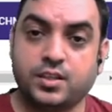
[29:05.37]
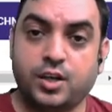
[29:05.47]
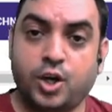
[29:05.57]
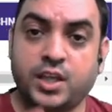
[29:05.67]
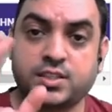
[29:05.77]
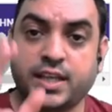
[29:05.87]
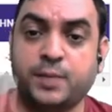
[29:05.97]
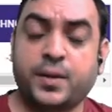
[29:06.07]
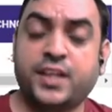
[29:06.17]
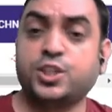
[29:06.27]
on a strike
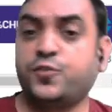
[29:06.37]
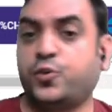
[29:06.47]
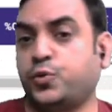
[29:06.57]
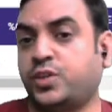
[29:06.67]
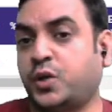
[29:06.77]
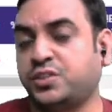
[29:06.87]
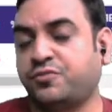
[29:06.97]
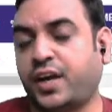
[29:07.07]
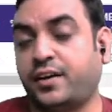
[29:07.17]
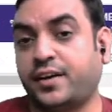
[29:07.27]
price of
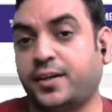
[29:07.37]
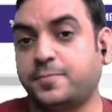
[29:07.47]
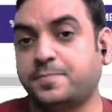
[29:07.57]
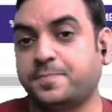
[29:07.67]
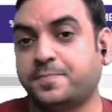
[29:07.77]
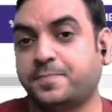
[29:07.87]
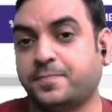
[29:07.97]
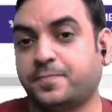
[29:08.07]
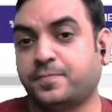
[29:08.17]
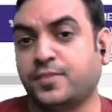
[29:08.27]
2,500.
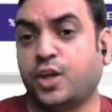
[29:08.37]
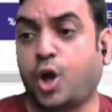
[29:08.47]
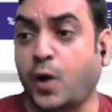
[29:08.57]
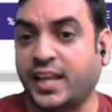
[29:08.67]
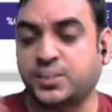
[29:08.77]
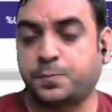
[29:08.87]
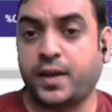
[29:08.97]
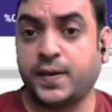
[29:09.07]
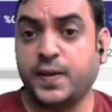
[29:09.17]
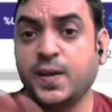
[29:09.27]
On
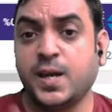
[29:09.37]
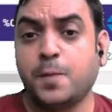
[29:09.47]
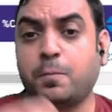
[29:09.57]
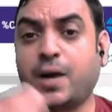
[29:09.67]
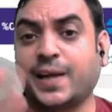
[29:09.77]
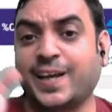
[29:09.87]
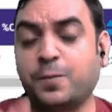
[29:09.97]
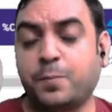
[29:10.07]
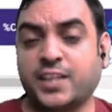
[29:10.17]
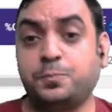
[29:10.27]
expiry,
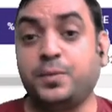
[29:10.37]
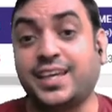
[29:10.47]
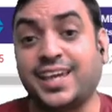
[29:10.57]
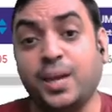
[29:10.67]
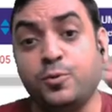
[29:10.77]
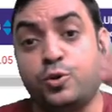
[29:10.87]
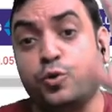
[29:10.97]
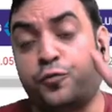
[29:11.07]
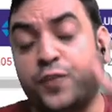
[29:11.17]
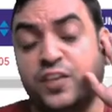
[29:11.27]
market price became
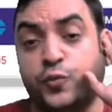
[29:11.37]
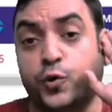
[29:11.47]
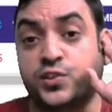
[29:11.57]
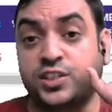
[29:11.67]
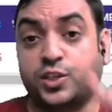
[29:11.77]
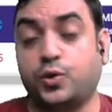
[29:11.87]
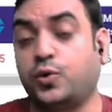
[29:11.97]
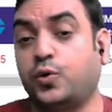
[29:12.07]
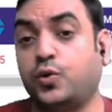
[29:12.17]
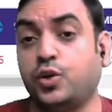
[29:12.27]
2540.
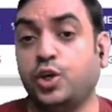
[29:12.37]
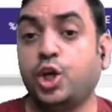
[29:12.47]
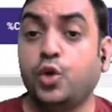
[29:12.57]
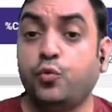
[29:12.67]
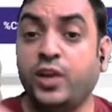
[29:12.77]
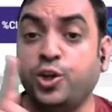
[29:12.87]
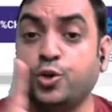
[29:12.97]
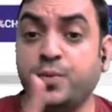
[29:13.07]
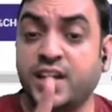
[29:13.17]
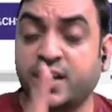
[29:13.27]
Will you
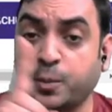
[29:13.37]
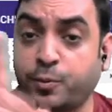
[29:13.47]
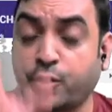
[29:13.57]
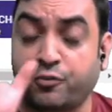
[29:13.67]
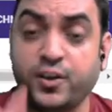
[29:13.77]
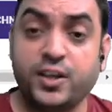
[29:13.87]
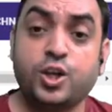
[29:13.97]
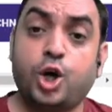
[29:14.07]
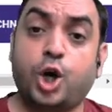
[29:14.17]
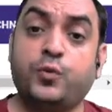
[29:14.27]
be at a profit
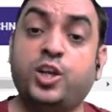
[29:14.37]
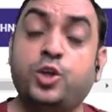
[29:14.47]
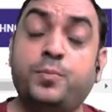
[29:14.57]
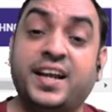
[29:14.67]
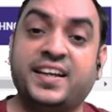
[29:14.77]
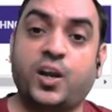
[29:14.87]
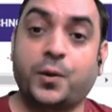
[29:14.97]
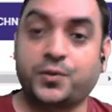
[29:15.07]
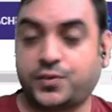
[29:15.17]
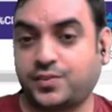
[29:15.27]
or will you be at a
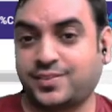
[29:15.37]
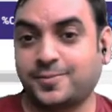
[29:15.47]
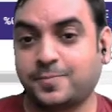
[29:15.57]
loss?